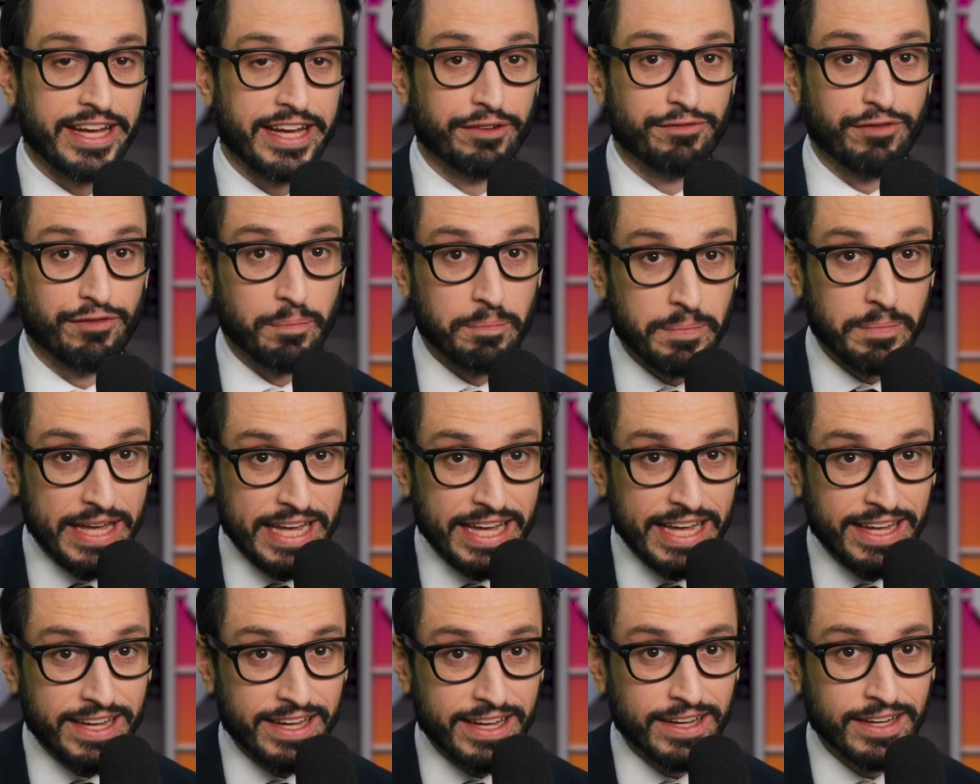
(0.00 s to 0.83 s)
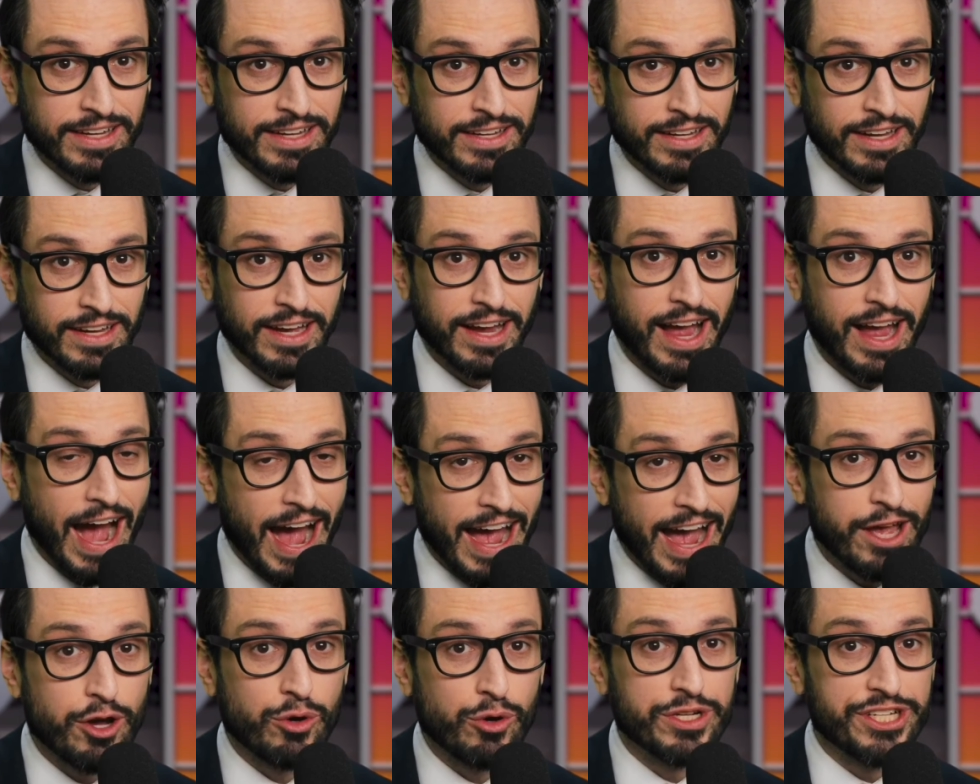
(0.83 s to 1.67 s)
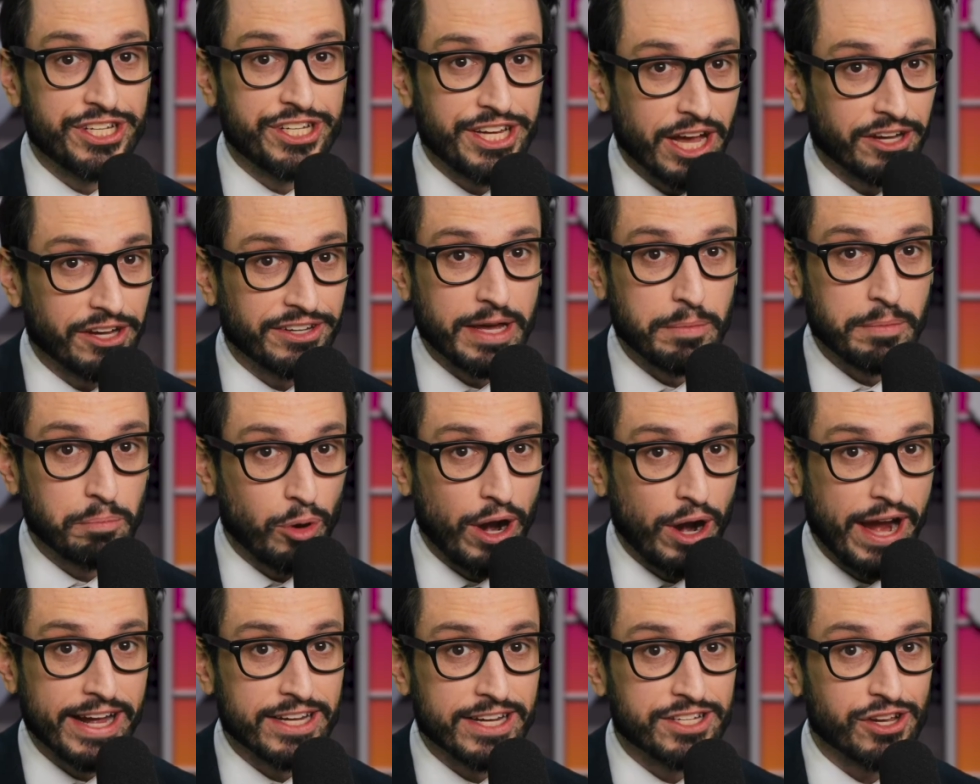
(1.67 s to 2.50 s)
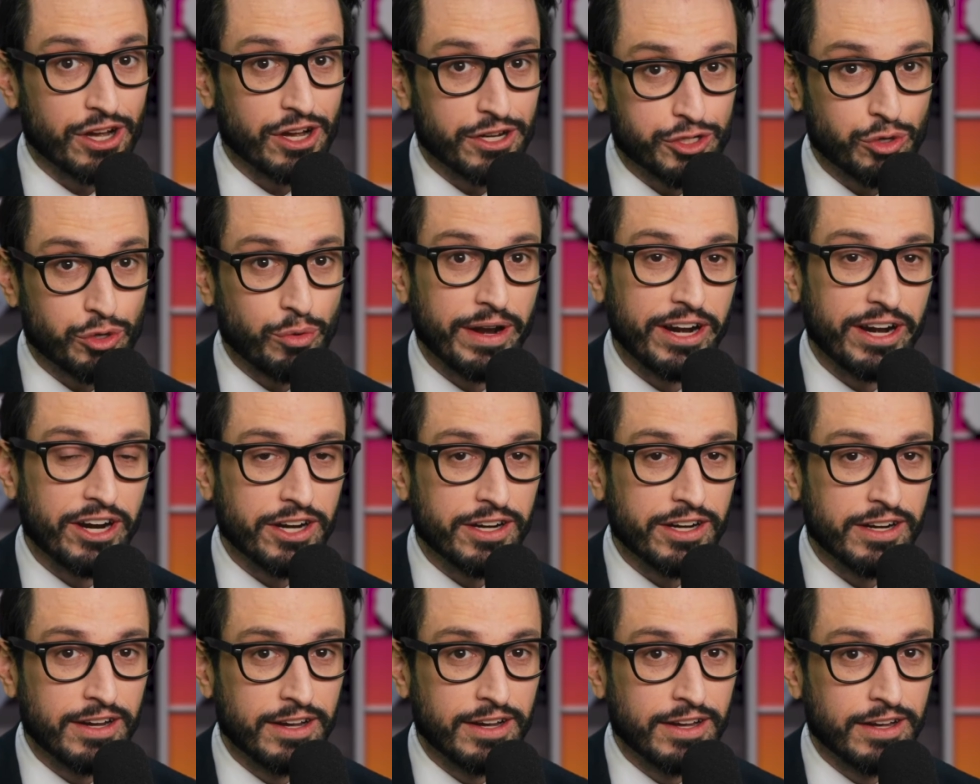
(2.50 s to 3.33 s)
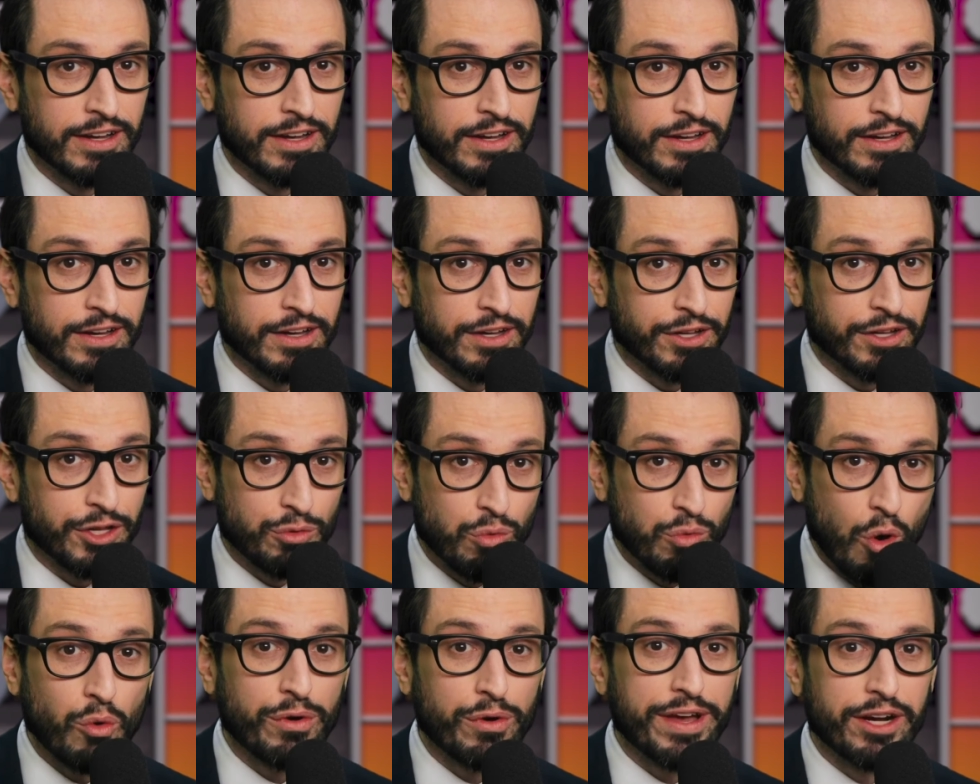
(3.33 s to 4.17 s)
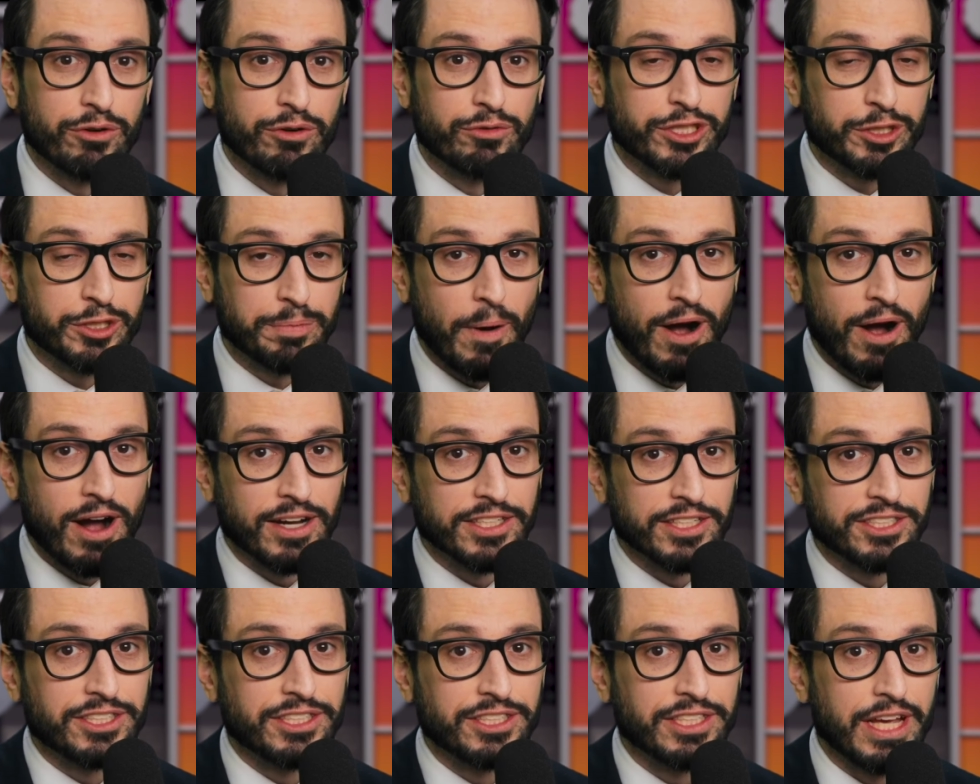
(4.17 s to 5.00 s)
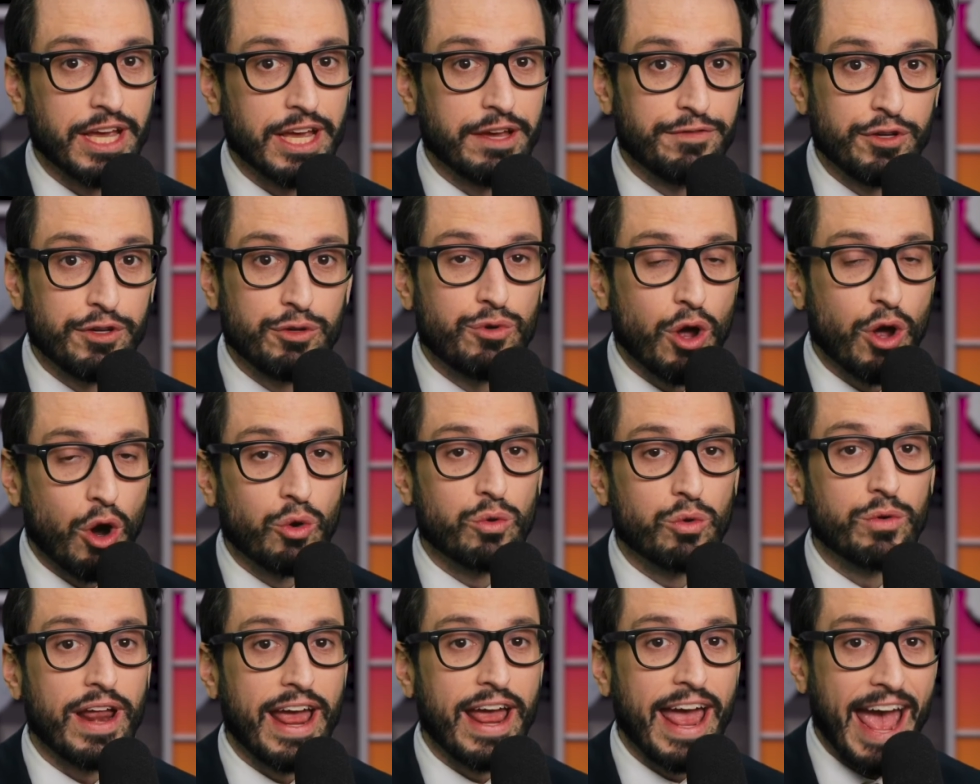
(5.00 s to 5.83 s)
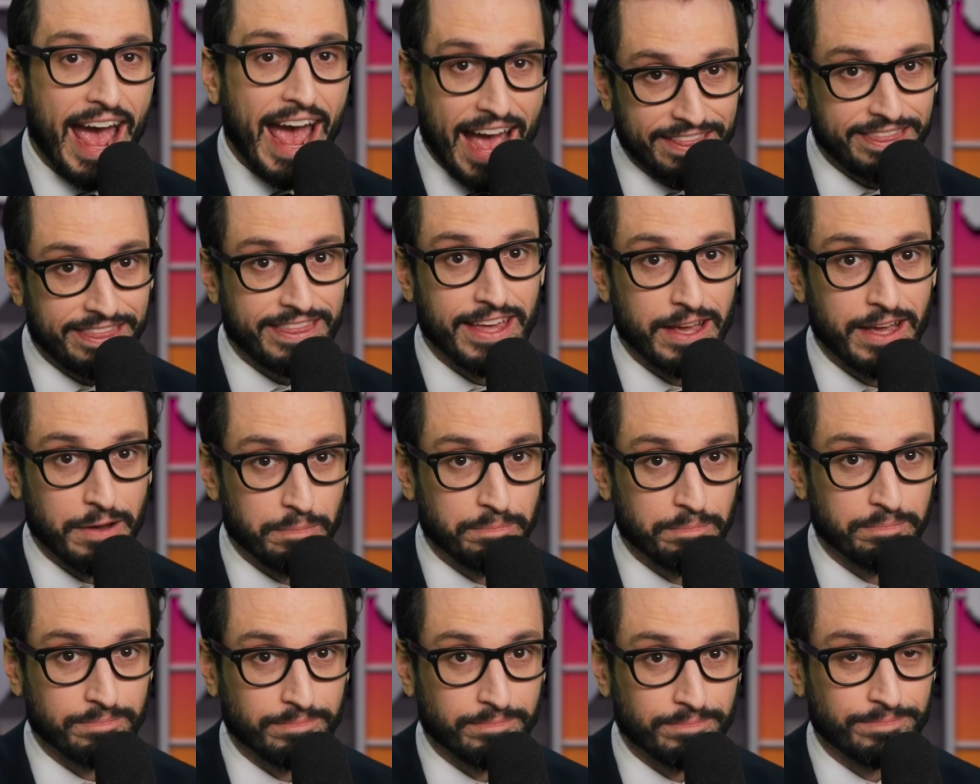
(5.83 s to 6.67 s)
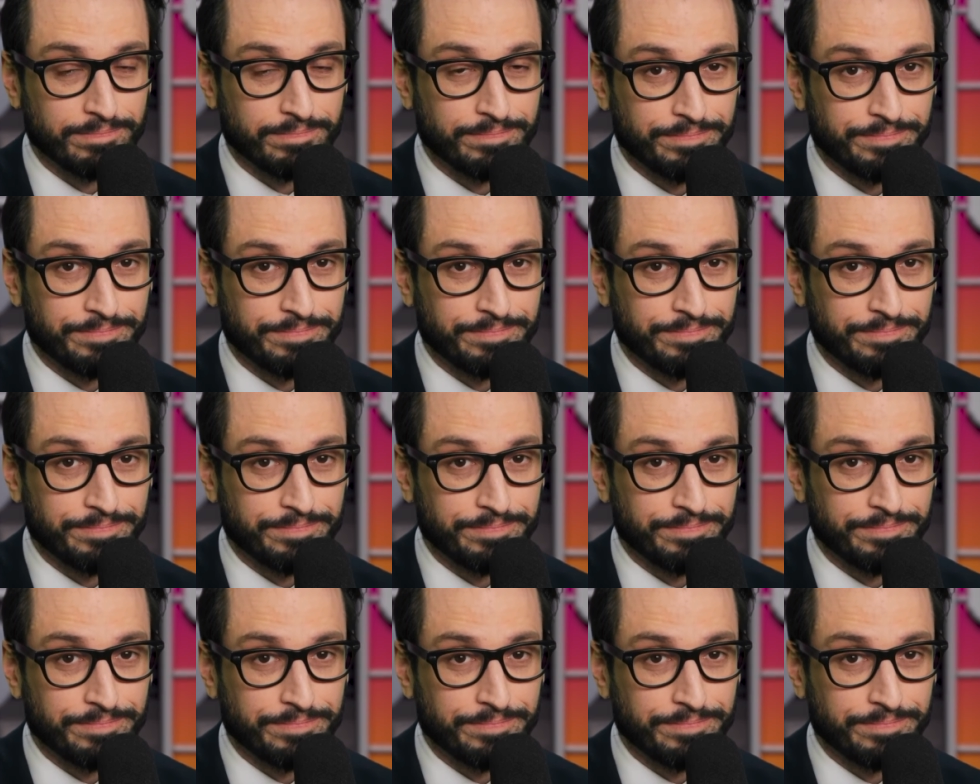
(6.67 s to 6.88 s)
Take it from me, a guy who has yelled at brands on Twitter, you won't get a response if you don't at them.